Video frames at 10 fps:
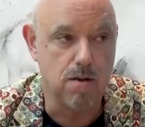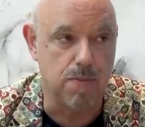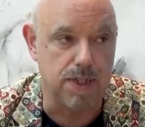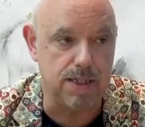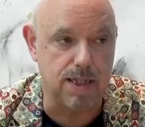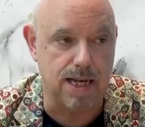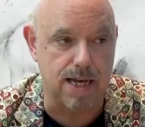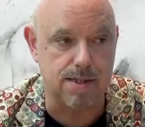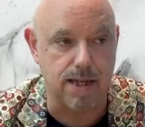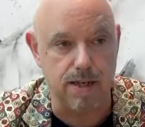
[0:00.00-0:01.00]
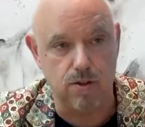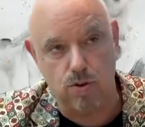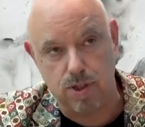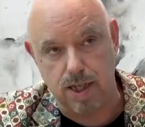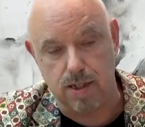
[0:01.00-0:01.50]
But in the last 8
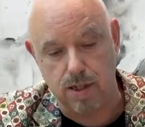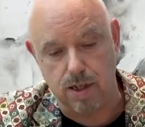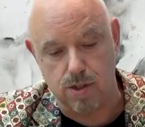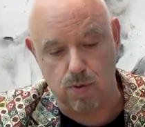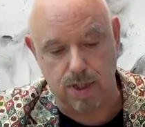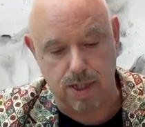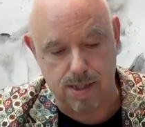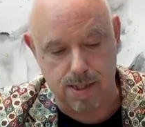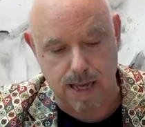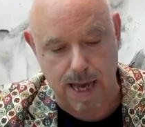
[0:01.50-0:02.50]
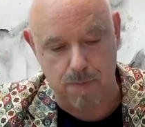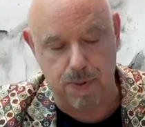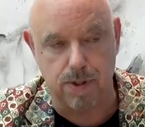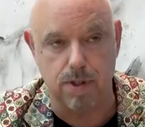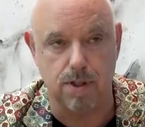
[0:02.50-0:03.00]
to 10 years, what has
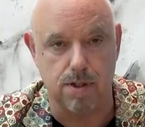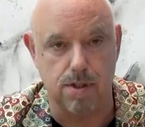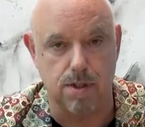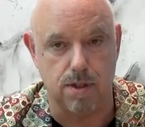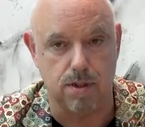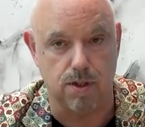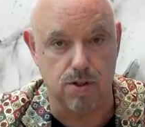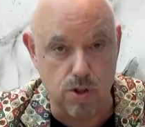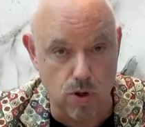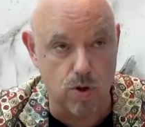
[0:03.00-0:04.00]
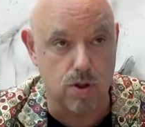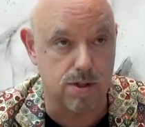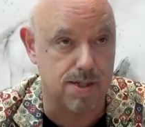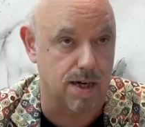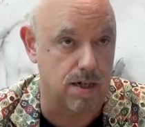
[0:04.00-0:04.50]
happened is that there's local
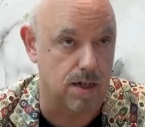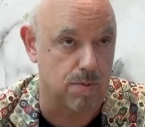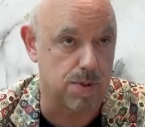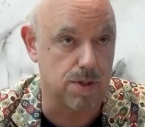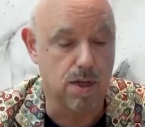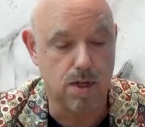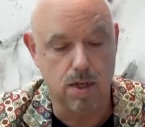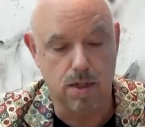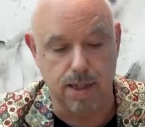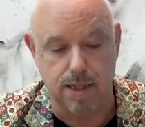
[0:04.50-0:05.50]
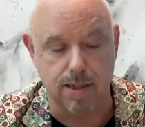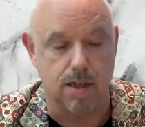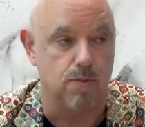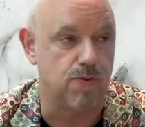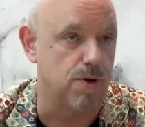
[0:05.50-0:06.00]
startups that
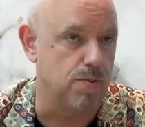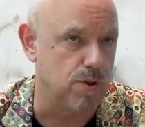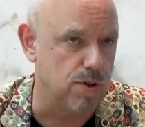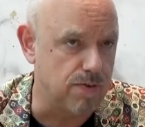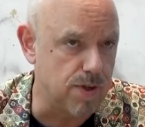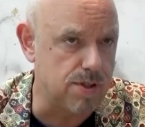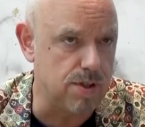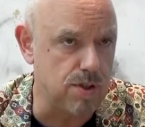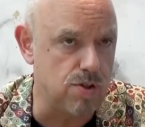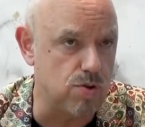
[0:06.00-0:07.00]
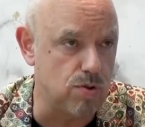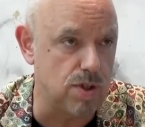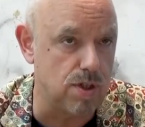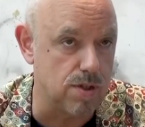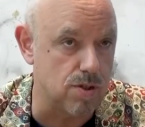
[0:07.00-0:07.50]
come from university
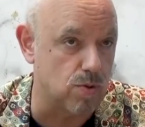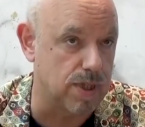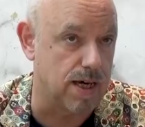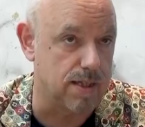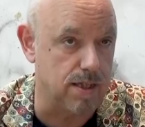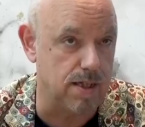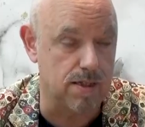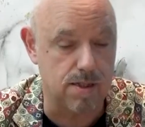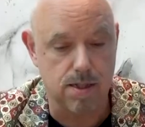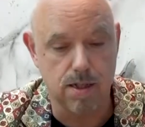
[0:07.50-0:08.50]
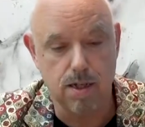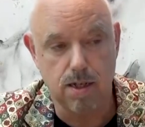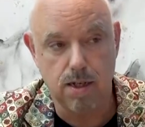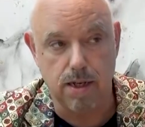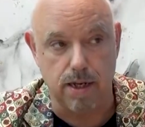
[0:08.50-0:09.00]
students with ideas.
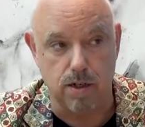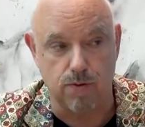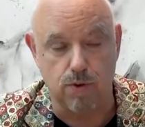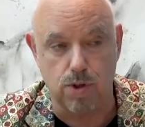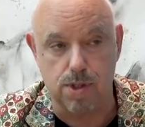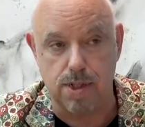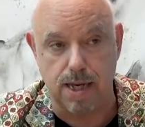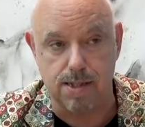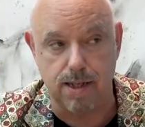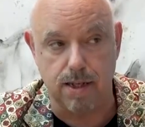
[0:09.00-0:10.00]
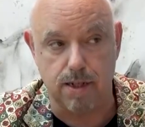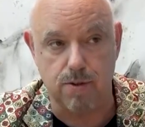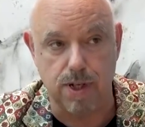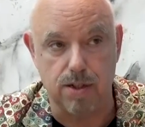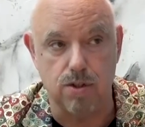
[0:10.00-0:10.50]
And of course, as they
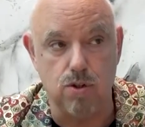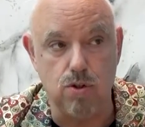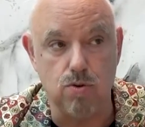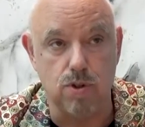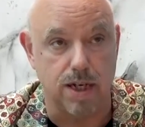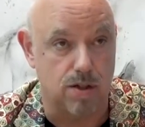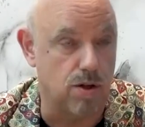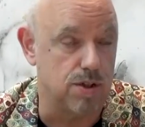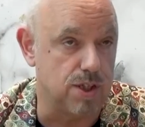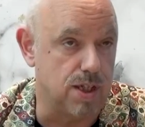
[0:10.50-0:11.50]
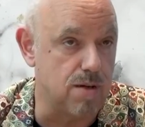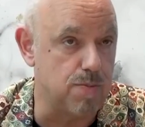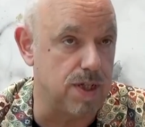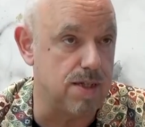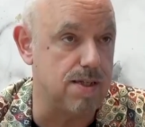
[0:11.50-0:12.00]
create new technology
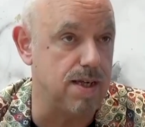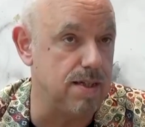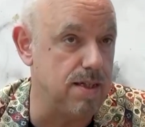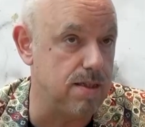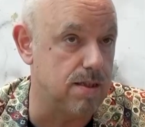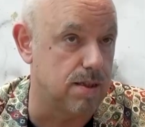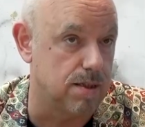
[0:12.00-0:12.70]
companies, they need